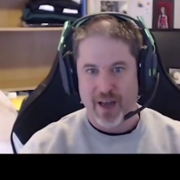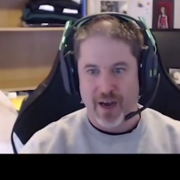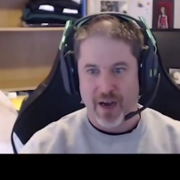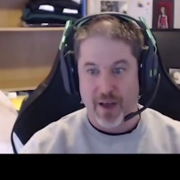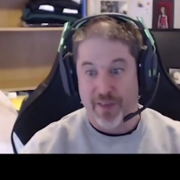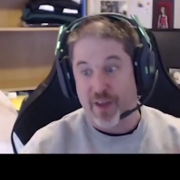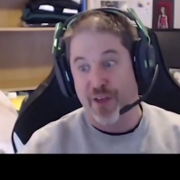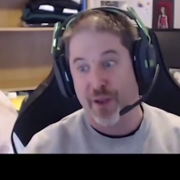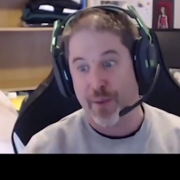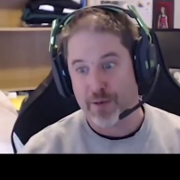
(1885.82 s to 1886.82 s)
Uh, the other
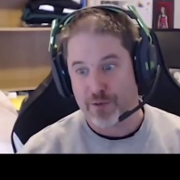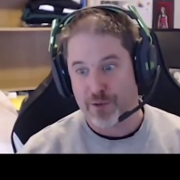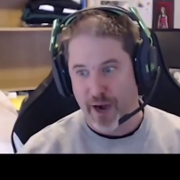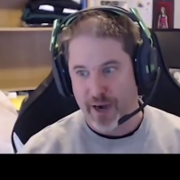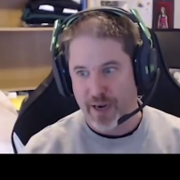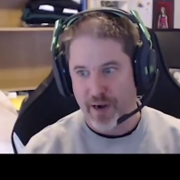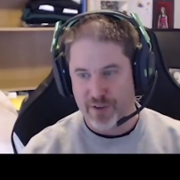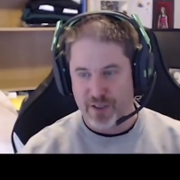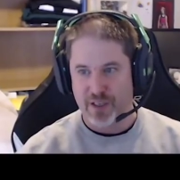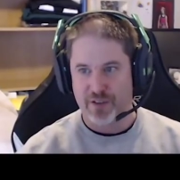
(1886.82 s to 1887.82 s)
thing about Dragon
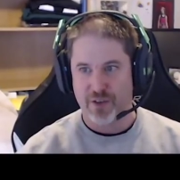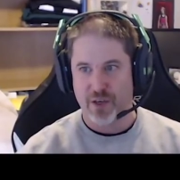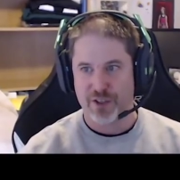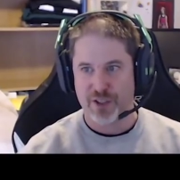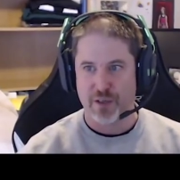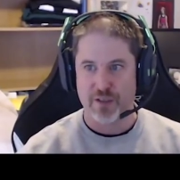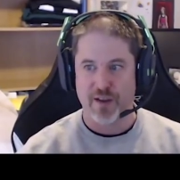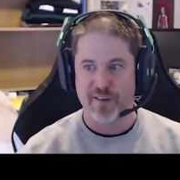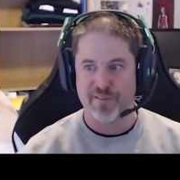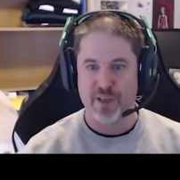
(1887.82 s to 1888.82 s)
Heresy is uh, shield
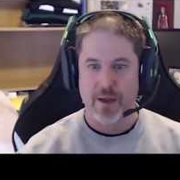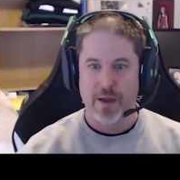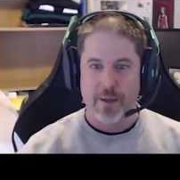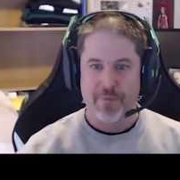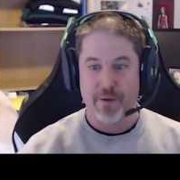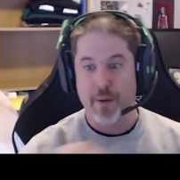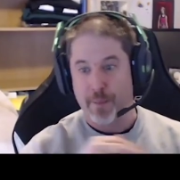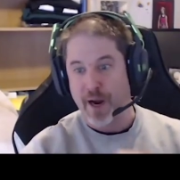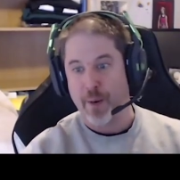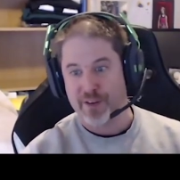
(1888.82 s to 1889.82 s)
gives. You
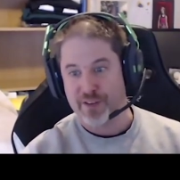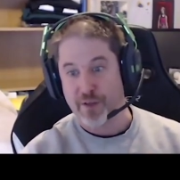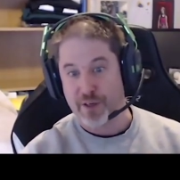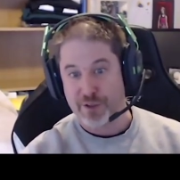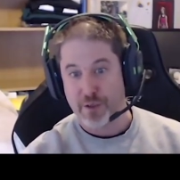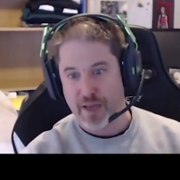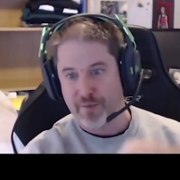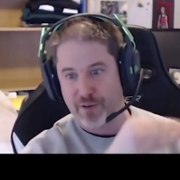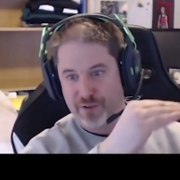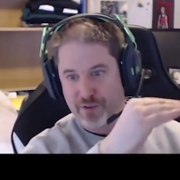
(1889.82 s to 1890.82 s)
remember how I said there are two
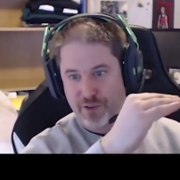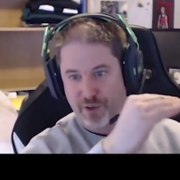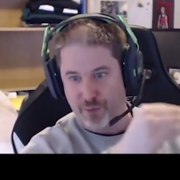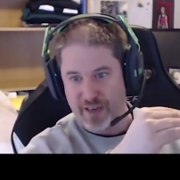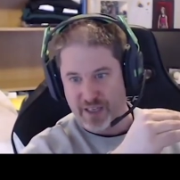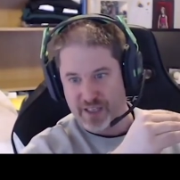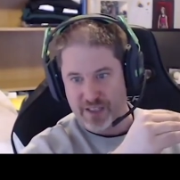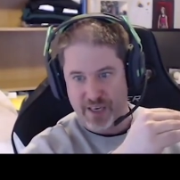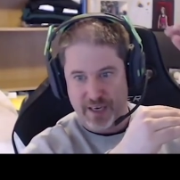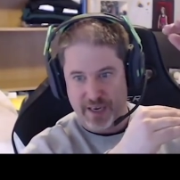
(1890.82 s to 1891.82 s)
levels: there's threat
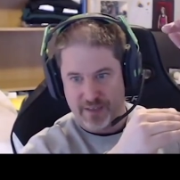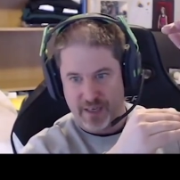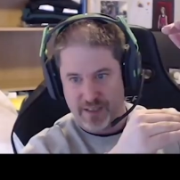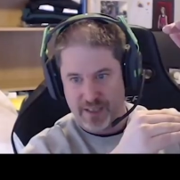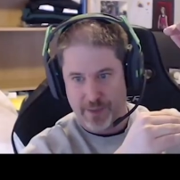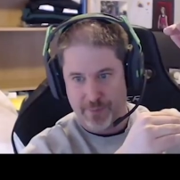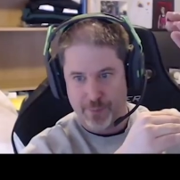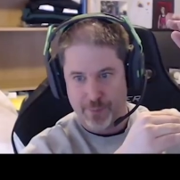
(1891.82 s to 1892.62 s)
DC and hit DC.